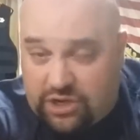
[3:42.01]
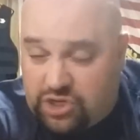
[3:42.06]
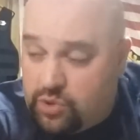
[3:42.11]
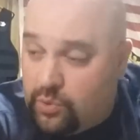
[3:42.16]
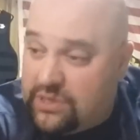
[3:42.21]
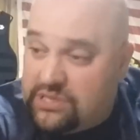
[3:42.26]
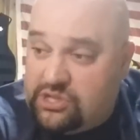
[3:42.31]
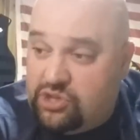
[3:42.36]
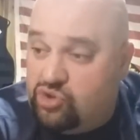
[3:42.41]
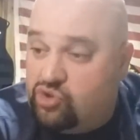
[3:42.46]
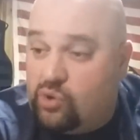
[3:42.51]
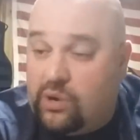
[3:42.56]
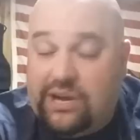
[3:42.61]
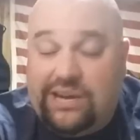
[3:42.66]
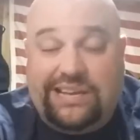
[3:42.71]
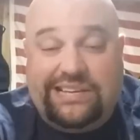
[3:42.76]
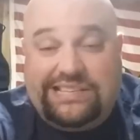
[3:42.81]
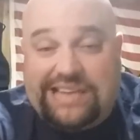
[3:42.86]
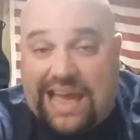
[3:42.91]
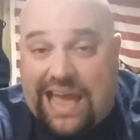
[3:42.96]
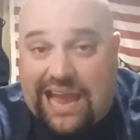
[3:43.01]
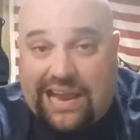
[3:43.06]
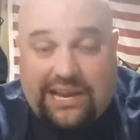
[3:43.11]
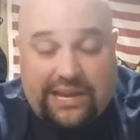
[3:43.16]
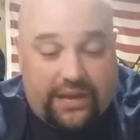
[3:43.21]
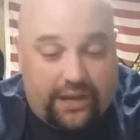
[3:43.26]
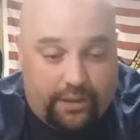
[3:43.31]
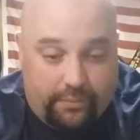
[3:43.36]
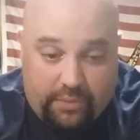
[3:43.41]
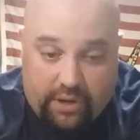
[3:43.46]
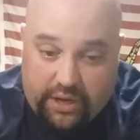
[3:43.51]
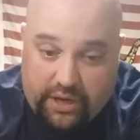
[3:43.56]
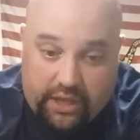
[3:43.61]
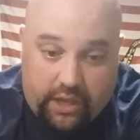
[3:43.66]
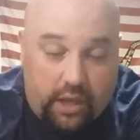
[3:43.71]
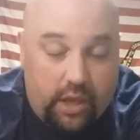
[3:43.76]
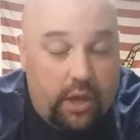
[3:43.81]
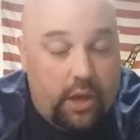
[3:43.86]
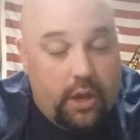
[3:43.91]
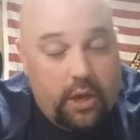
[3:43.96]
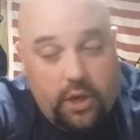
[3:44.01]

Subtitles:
She wasn't drunk attacking anybody.